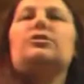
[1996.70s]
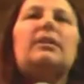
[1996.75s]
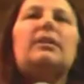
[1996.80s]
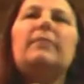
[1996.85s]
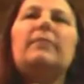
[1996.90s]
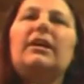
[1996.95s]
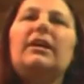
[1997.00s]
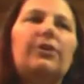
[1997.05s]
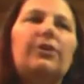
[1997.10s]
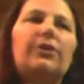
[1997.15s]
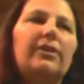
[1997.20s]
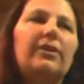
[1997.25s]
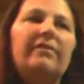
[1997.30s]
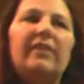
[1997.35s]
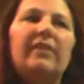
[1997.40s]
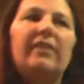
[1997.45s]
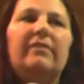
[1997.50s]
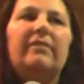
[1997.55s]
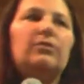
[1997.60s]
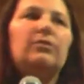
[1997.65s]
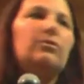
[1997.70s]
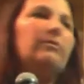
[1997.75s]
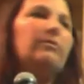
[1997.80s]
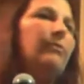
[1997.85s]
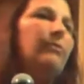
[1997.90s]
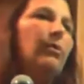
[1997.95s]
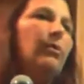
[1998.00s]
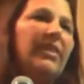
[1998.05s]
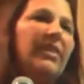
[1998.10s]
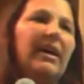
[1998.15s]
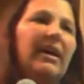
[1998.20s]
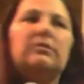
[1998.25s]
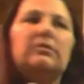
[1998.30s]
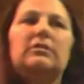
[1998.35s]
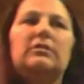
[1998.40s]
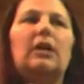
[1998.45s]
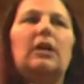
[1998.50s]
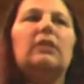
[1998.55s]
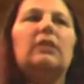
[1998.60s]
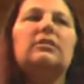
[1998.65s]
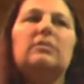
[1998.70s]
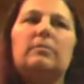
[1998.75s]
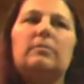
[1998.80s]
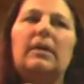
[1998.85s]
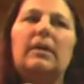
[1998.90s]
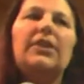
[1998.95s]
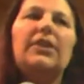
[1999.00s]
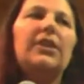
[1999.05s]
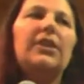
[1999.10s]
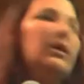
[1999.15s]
that make $3,500, $4,000 a month,